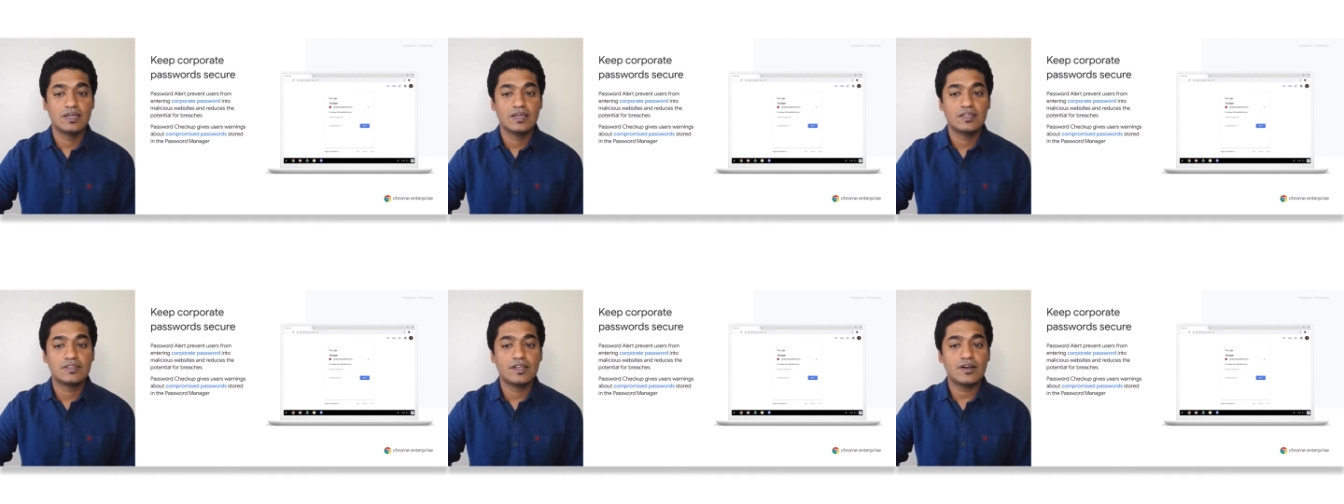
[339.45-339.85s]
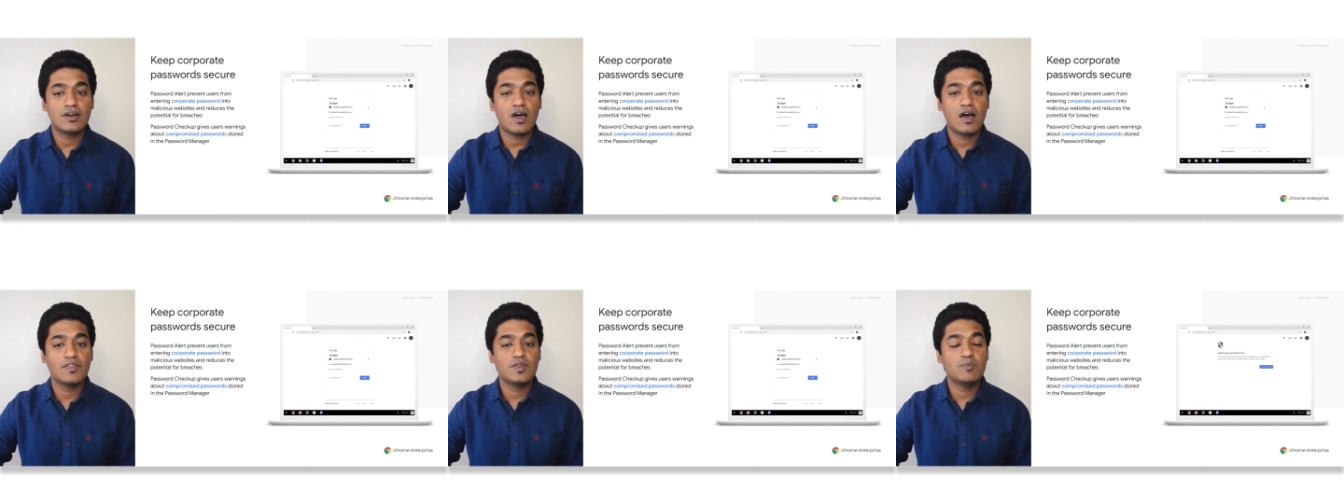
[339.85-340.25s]
there are
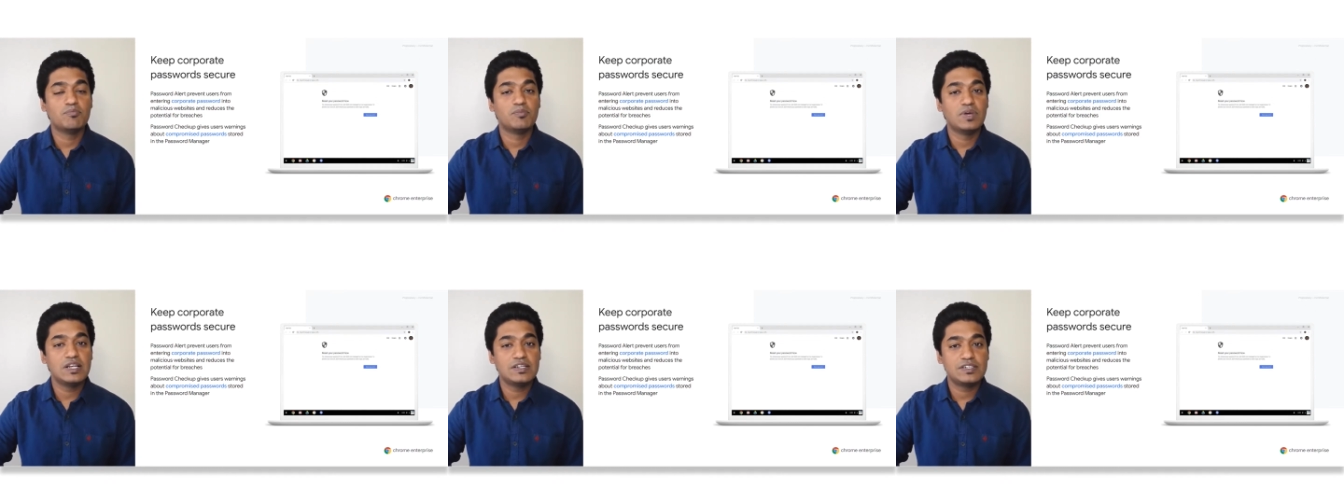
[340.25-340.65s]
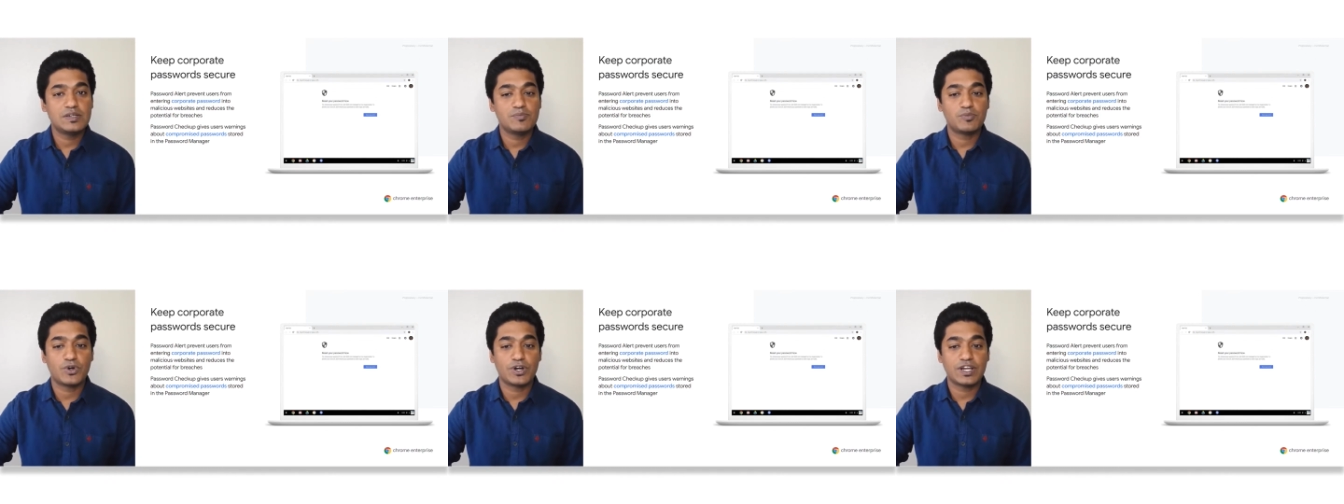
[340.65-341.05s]
other built-in
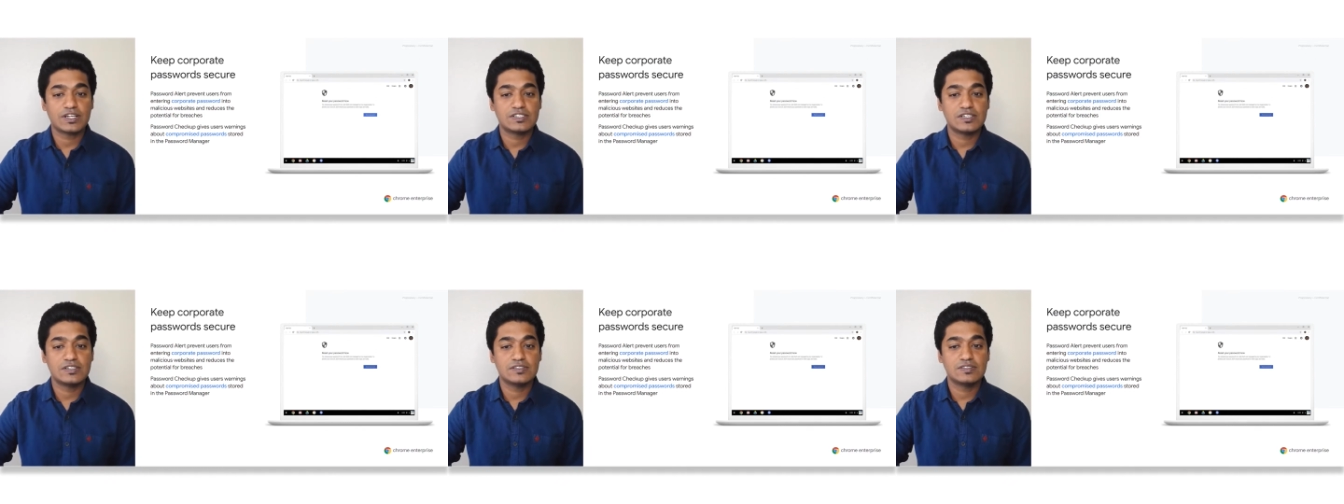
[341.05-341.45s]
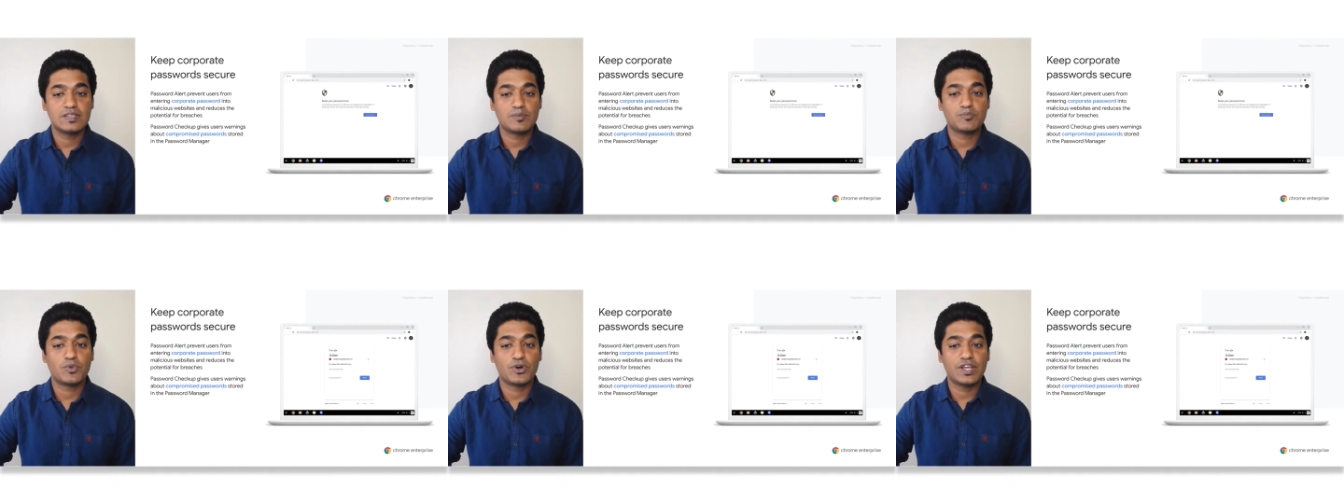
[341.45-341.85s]
protections that
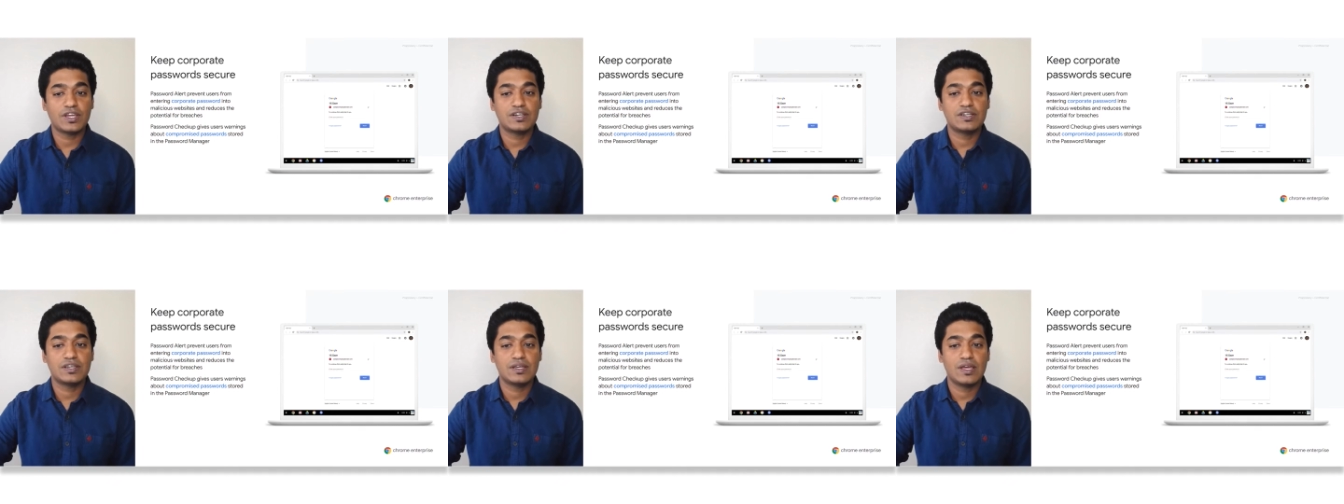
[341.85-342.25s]
protect